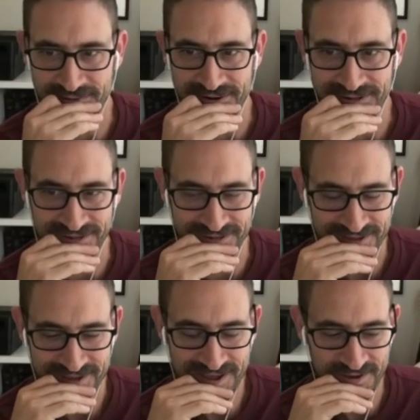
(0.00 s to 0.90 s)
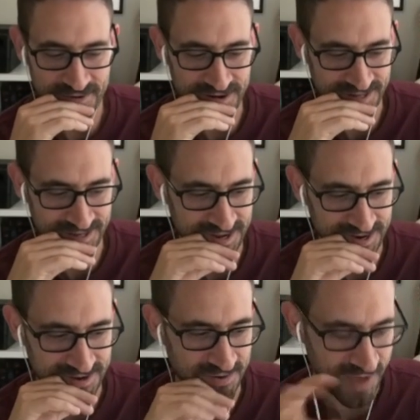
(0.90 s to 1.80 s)
wanted to I wanted to kind
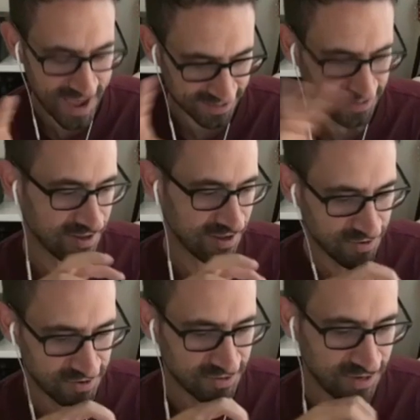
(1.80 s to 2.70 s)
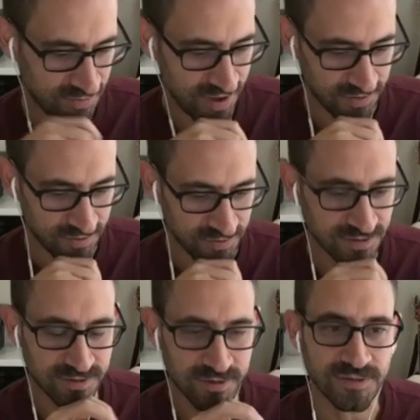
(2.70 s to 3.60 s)
of go back to like what you said about
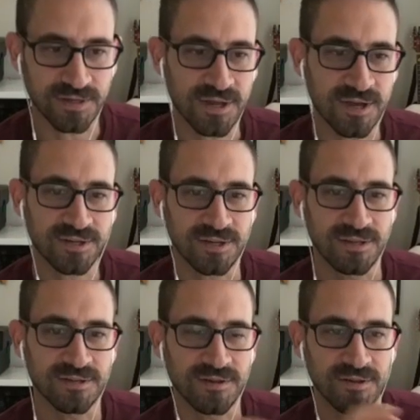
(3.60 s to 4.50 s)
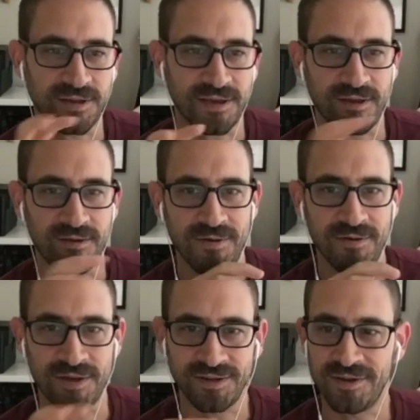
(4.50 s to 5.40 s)
those deductions. Like I
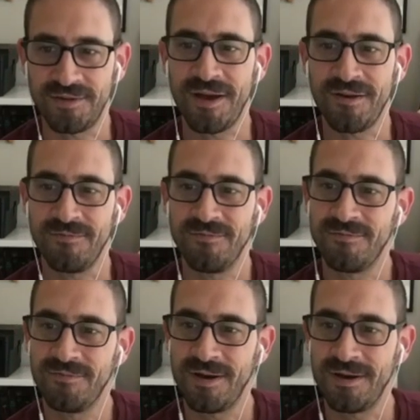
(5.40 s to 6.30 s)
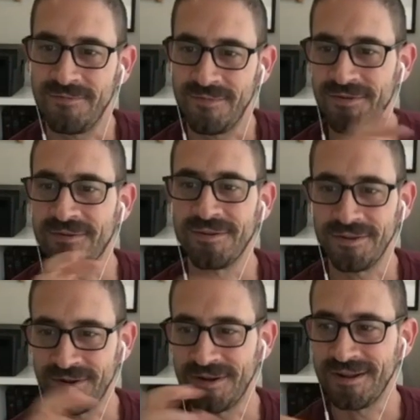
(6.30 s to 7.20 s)
mentioned about my
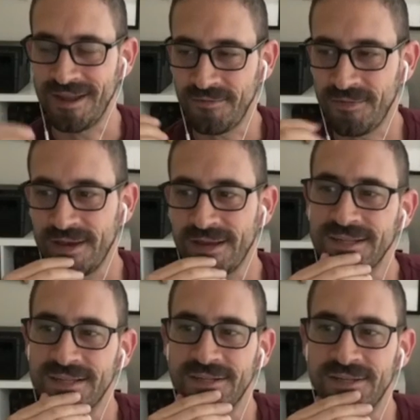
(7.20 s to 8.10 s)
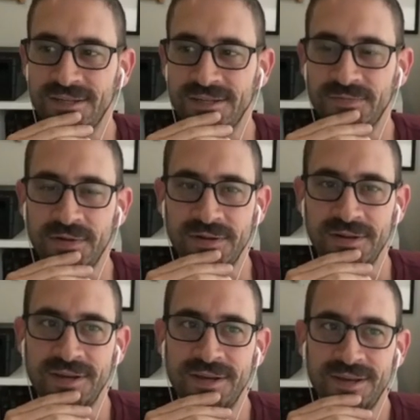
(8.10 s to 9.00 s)
mother-in-law and helping us, and she's been
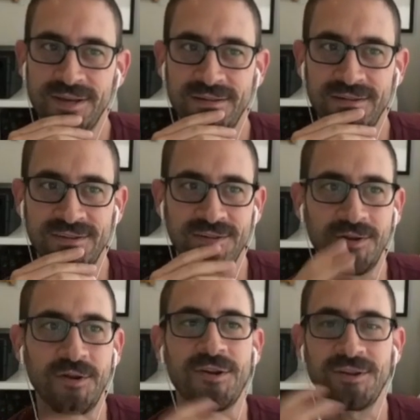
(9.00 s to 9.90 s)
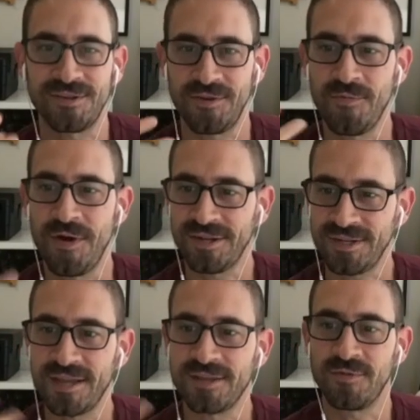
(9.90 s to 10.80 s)
learning so much
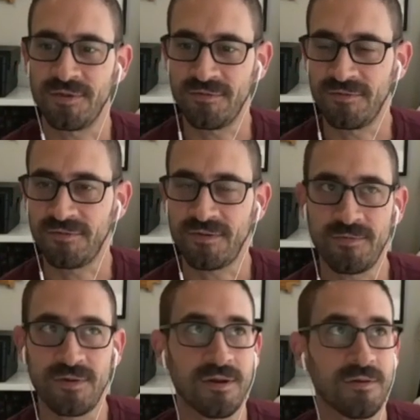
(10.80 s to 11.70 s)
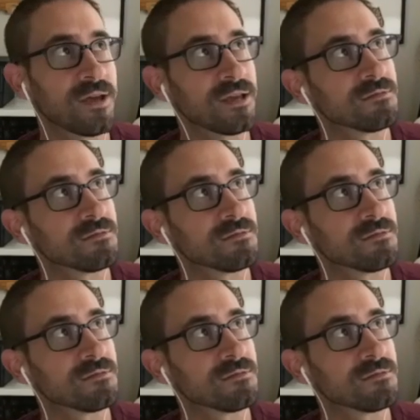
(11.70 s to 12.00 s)
as I'm like,